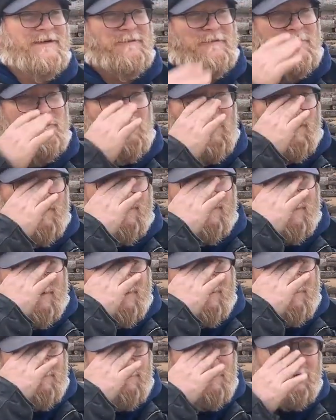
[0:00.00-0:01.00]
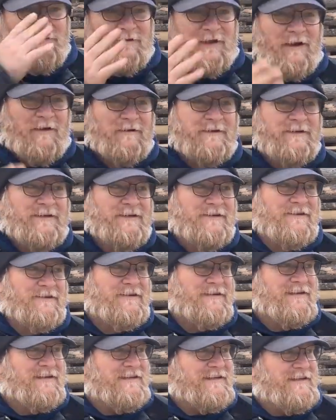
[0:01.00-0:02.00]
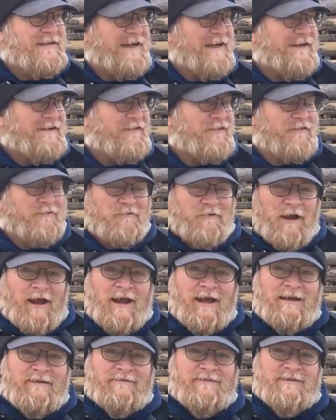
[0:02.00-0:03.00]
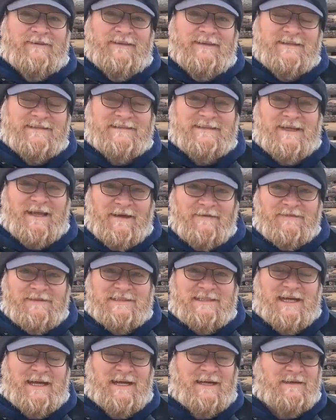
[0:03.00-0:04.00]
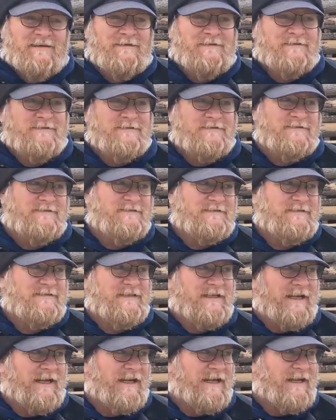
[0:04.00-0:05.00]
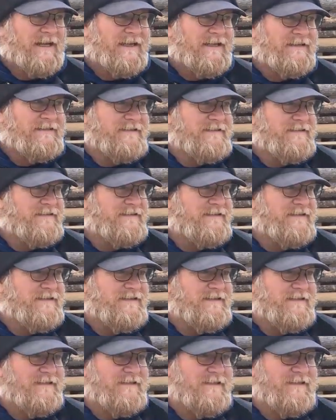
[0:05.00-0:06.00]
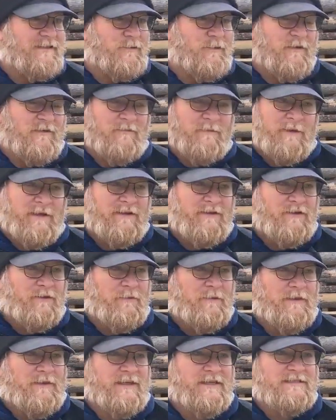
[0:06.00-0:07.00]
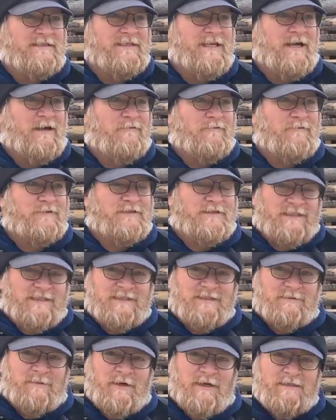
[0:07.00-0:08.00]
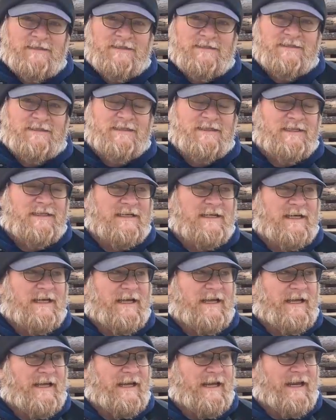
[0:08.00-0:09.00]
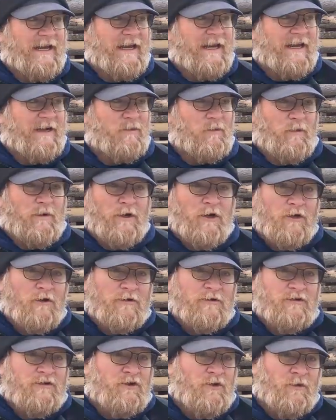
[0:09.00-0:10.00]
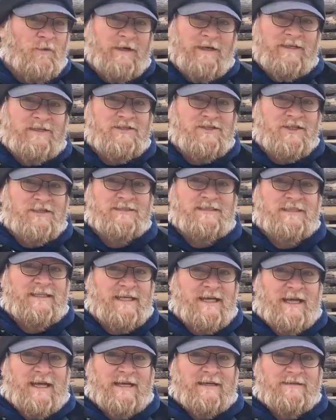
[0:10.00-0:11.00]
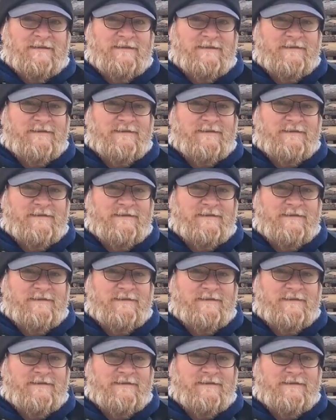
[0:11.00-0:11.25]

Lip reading: We wanted to move out here and thrive in this lifestyle. And we've been doing this now for 6 months, and we are doing just that.